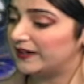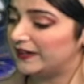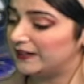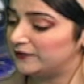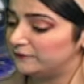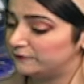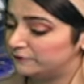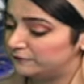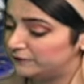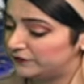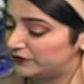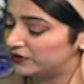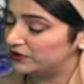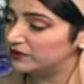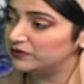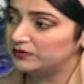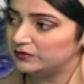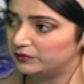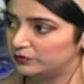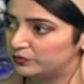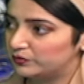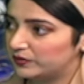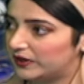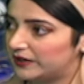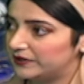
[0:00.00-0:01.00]
and will,
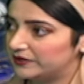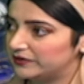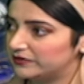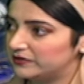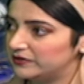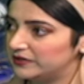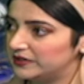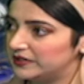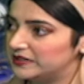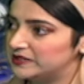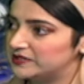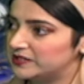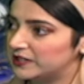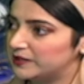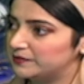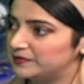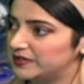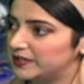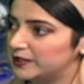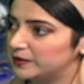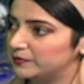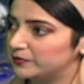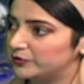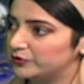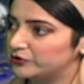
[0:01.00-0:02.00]
rather, India be
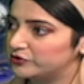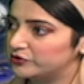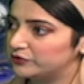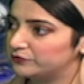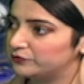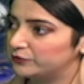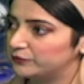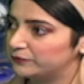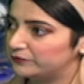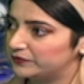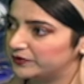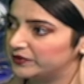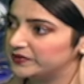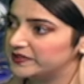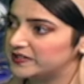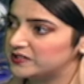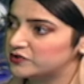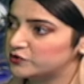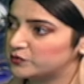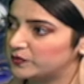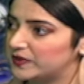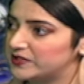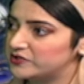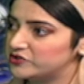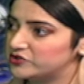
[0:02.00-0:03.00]
able to fulfill these
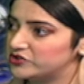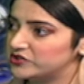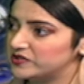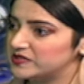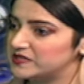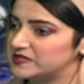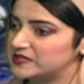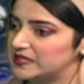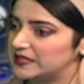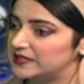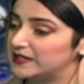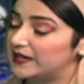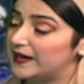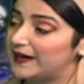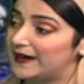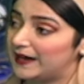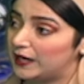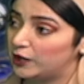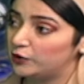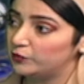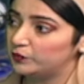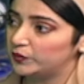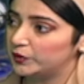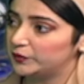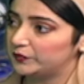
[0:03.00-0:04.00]
questions, and
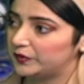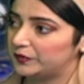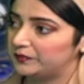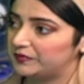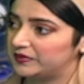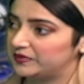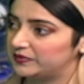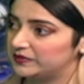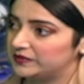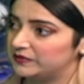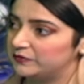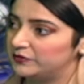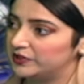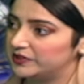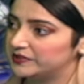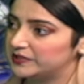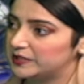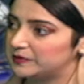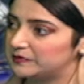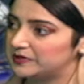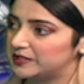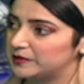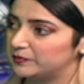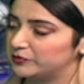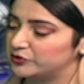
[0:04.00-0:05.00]
how will we be, will they
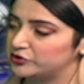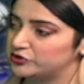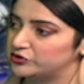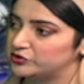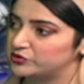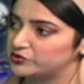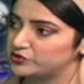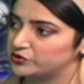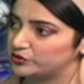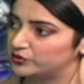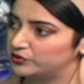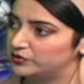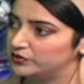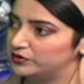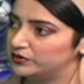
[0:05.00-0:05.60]
be able to do so?